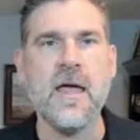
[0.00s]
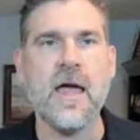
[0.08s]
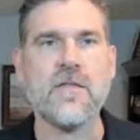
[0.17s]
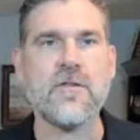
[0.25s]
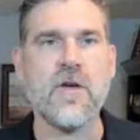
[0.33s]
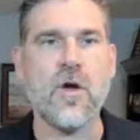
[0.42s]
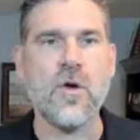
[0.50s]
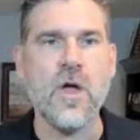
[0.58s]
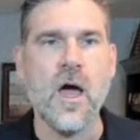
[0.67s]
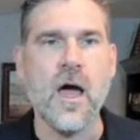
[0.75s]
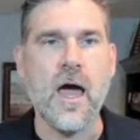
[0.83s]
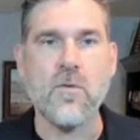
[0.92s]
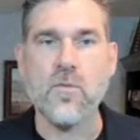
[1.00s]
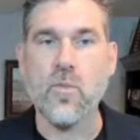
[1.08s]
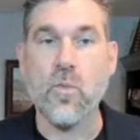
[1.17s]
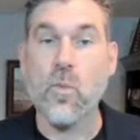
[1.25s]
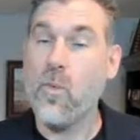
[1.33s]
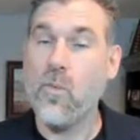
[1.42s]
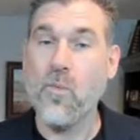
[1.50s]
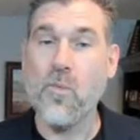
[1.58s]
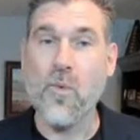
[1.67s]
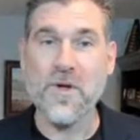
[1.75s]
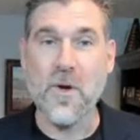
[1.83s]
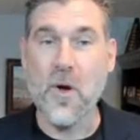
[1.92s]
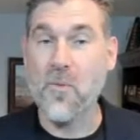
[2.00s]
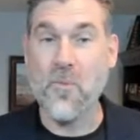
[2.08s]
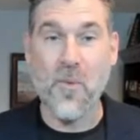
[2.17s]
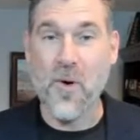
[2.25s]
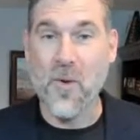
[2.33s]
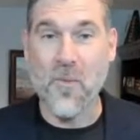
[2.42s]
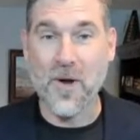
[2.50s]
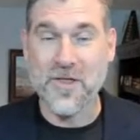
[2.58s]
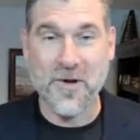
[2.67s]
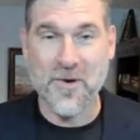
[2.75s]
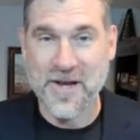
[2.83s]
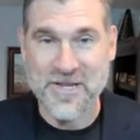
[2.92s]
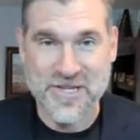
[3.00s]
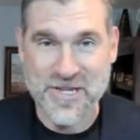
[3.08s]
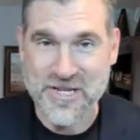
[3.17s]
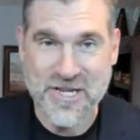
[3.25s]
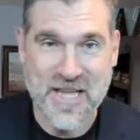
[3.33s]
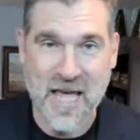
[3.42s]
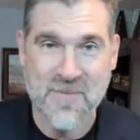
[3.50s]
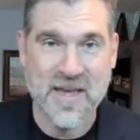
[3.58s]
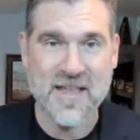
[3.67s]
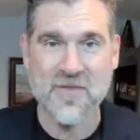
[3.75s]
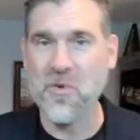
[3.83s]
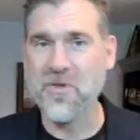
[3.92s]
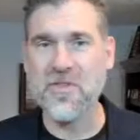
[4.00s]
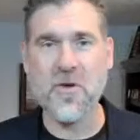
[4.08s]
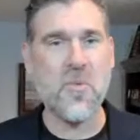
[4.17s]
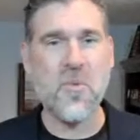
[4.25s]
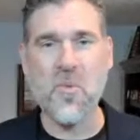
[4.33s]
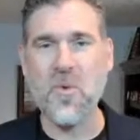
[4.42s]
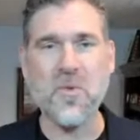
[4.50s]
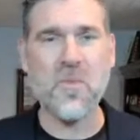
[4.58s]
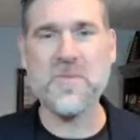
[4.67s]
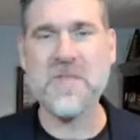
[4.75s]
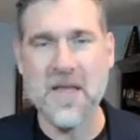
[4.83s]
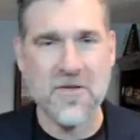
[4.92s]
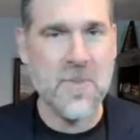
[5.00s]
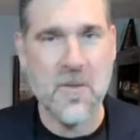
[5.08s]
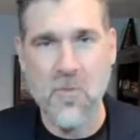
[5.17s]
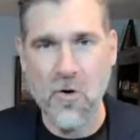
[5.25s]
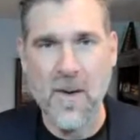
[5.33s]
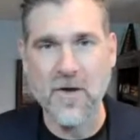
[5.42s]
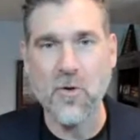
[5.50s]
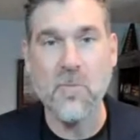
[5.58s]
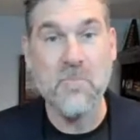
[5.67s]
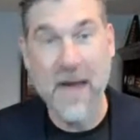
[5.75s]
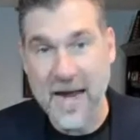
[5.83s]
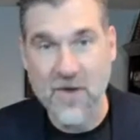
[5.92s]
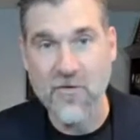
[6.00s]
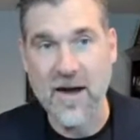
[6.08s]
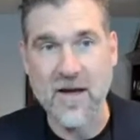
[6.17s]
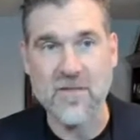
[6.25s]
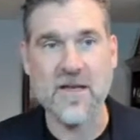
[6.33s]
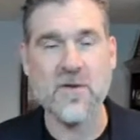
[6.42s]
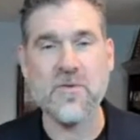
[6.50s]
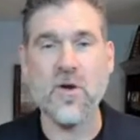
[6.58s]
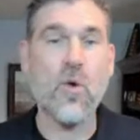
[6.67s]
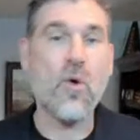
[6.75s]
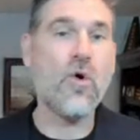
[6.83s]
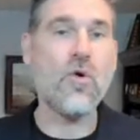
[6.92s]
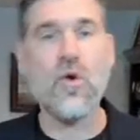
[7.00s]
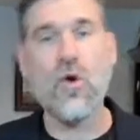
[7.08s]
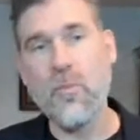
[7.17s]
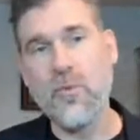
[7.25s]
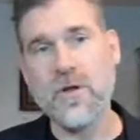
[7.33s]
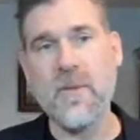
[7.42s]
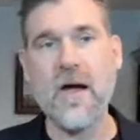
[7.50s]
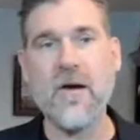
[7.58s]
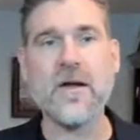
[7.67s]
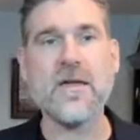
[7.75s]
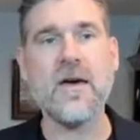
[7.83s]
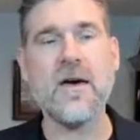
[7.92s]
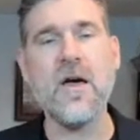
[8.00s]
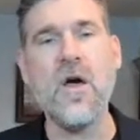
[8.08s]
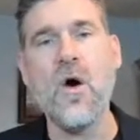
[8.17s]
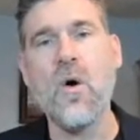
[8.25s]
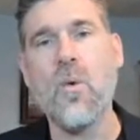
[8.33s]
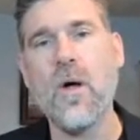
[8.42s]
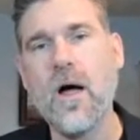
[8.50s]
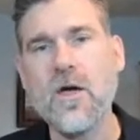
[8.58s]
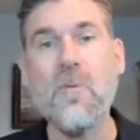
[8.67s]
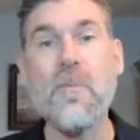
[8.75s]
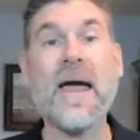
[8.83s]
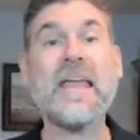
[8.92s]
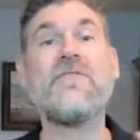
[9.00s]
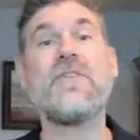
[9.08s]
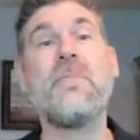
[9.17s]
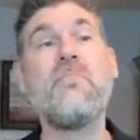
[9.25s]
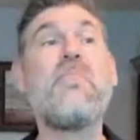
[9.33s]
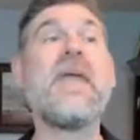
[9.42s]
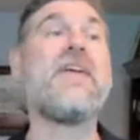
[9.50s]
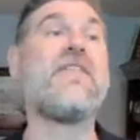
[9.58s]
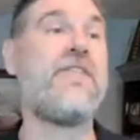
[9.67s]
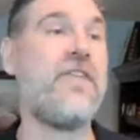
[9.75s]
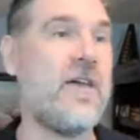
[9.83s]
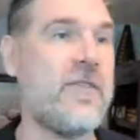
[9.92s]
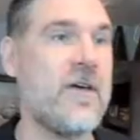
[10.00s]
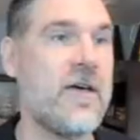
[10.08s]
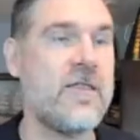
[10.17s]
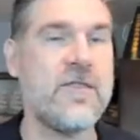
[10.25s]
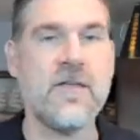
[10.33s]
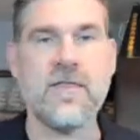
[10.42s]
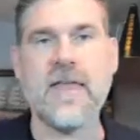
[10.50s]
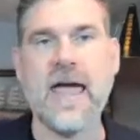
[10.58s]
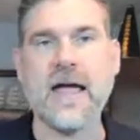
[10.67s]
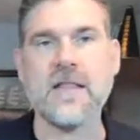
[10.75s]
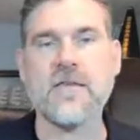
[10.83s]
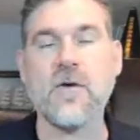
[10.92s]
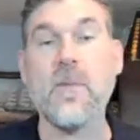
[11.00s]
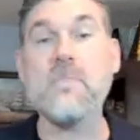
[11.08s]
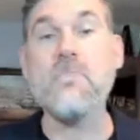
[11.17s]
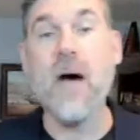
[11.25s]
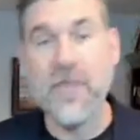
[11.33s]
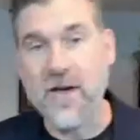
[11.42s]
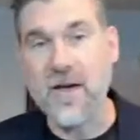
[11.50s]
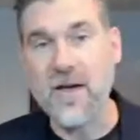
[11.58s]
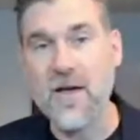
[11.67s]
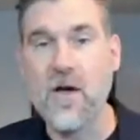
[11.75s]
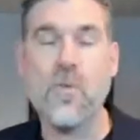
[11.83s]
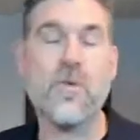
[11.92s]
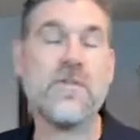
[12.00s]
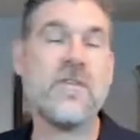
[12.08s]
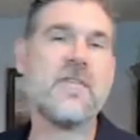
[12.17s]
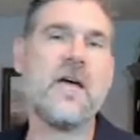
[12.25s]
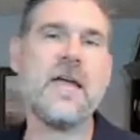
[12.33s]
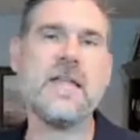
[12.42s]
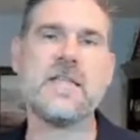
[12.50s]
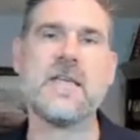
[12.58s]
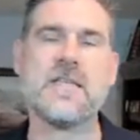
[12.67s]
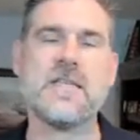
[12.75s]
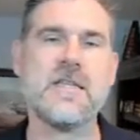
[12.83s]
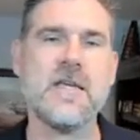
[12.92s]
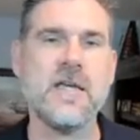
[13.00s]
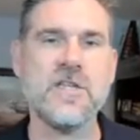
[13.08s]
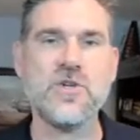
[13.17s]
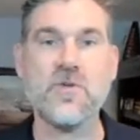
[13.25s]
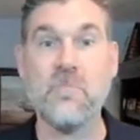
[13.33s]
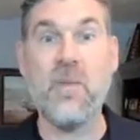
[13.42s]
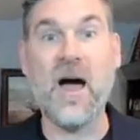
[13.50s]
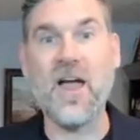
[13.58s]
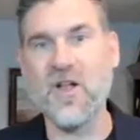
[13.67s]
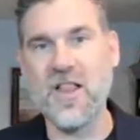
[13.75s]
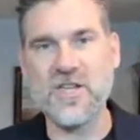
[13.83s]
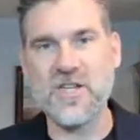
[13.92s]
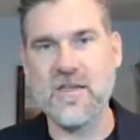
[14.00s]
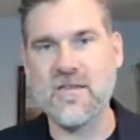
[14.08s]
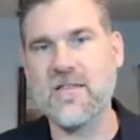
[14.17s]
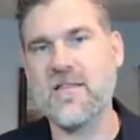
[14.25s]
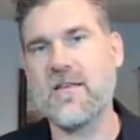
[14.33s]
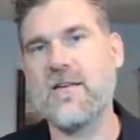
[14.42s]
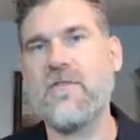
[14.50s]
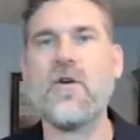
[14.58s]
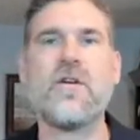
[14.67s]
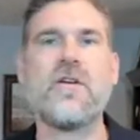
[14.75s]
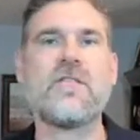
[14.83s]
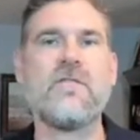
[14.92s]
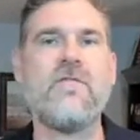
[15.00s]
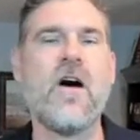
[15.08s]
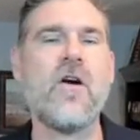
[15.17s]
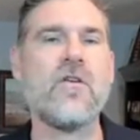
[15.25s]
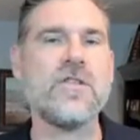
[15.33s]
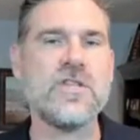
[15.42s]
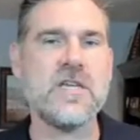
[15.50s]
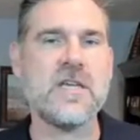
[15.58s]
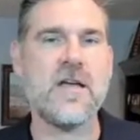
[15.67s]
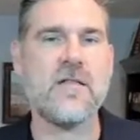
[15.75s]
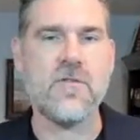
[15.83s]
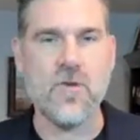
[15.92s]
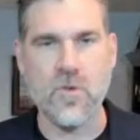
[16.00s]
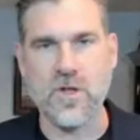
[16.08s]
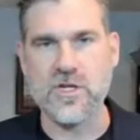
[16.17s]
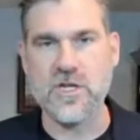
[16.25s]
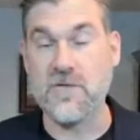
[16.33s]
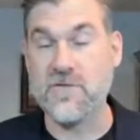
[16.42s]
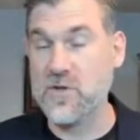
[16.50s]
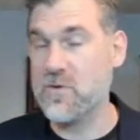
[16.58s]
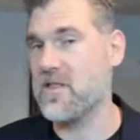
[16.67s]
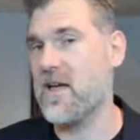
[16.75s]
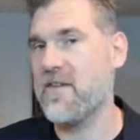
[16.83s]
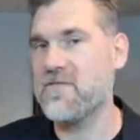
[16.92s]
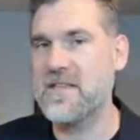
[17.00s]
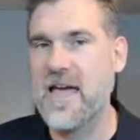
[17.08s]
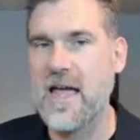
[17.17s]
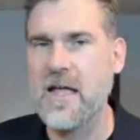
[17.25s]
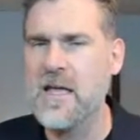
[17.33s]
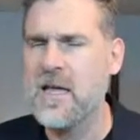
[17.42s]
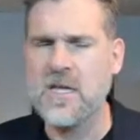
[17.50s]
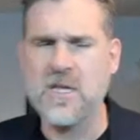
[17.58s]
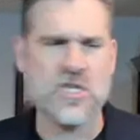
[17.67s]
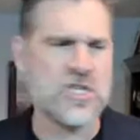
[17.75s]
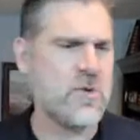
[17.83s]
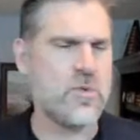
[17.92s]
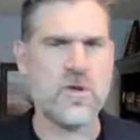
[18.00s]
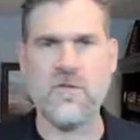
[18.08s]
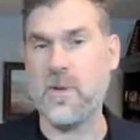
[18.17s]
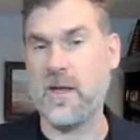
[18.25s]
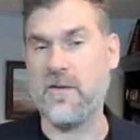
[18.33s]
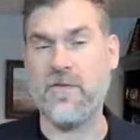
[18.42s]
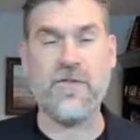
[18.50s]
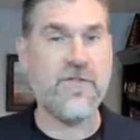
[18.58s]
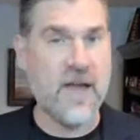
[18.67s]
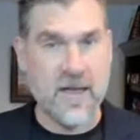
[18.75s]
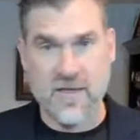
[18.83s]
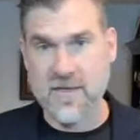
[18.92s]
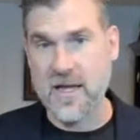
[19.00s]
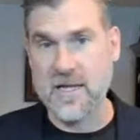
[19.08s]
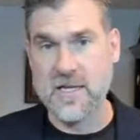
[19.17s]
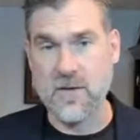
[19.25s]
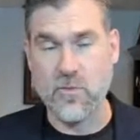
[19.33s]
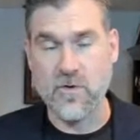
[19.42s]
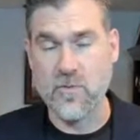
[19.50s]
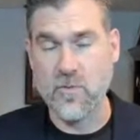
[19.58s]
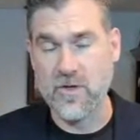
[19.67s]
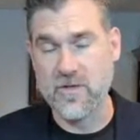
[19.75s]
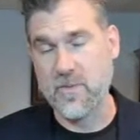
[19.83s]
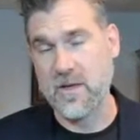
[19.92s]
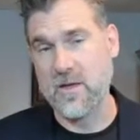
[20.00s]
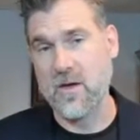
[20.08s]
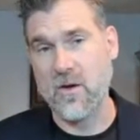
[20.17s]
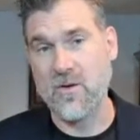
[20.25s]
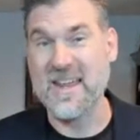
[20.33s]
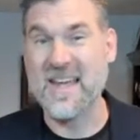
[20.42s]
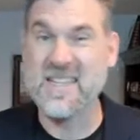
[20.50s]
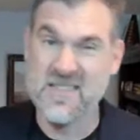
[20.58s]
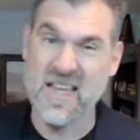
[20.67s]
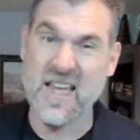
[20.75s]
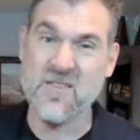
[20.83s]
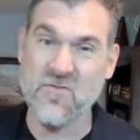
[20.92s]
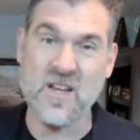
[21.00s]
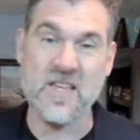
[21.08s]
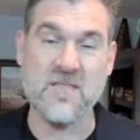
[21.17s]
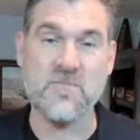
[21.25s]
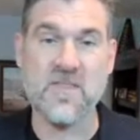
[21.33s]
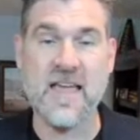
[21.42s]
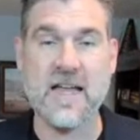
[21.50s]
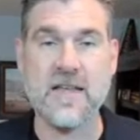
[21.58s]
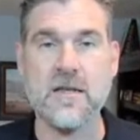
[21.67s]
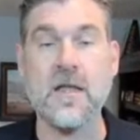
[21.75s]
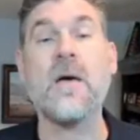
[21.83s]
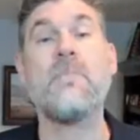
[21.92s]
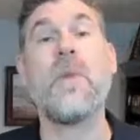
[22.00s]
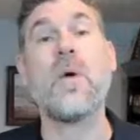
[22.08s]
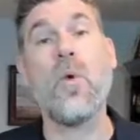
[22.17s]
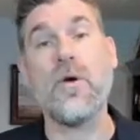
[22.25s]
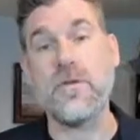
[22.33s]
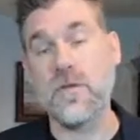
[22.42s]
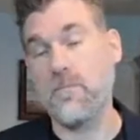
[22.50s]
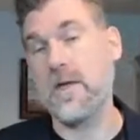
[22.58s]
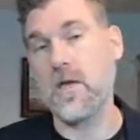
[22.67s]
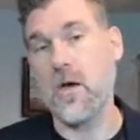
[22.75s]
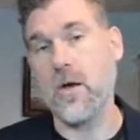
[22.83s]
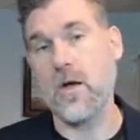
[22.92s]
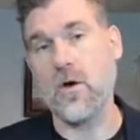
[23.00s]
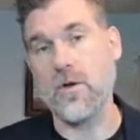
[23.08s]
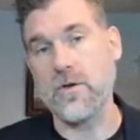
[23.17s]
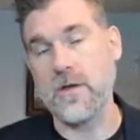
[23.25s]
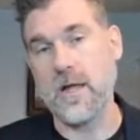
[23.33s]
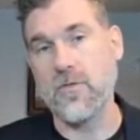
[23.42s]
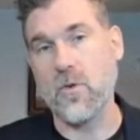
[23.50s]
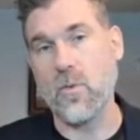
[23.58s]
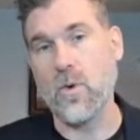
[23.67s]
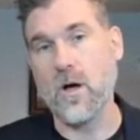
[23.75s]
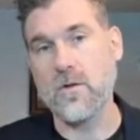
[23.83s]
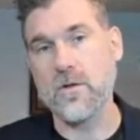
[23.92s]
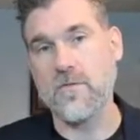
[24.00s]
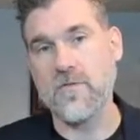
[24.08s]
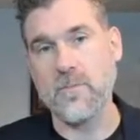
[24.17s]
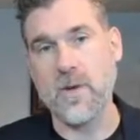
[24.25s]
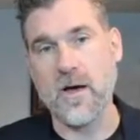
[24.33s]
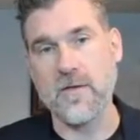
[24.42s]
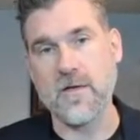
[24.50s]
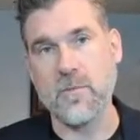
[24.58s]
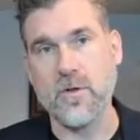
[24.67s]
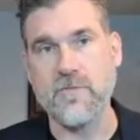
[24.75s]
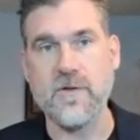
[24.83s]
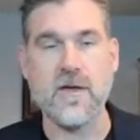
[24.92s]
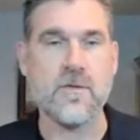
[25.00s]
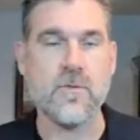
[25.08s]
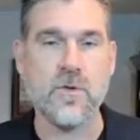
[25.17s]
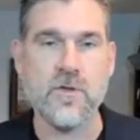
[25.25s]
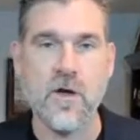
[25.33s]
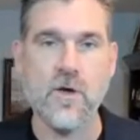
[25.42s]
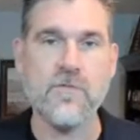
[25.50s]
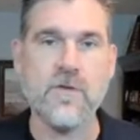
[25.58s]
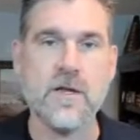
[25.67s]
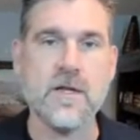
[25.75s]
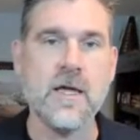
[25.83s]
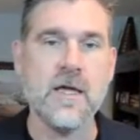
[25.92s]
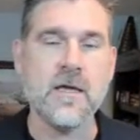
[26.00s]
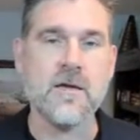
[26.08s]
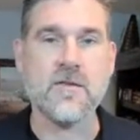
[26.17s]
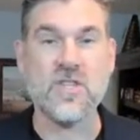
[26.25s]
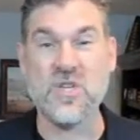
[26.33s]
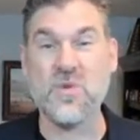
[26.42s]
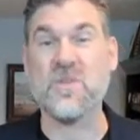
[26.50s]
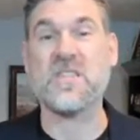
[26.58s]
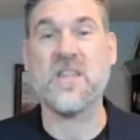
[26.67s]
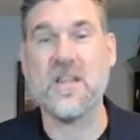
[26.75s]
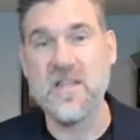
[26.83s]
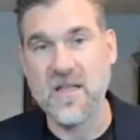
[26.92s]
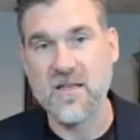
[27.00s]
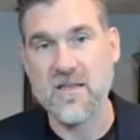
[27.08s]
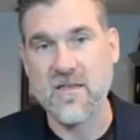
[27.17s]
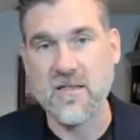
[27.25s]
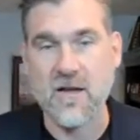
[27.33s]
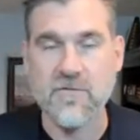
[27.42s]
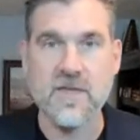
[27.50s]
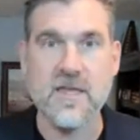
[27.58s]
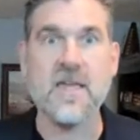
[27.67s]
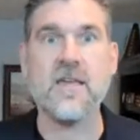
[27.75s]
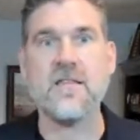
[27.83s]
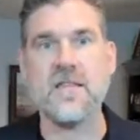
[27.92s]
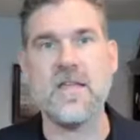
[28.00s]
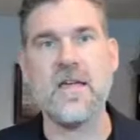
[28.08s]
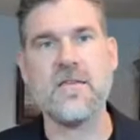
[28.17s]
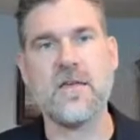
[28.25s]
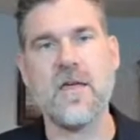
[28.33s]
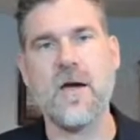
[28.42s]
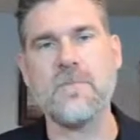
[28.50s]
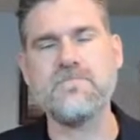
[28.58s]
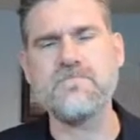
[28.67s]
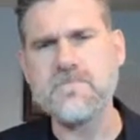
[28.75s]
And so one of the questions that just came in is, well, so tell us a bit more about your background. Like, was it all corporate America? Well, I'll go back even a bit further than that. So my mother was a scientist. She was a biologist focused on virology and zoology. And if she was alive today, she would have been fascinated with what's been going on and really saddened by what's been going on in the world over the past couple of years with COVID, because she was studying this stuff years and years ago.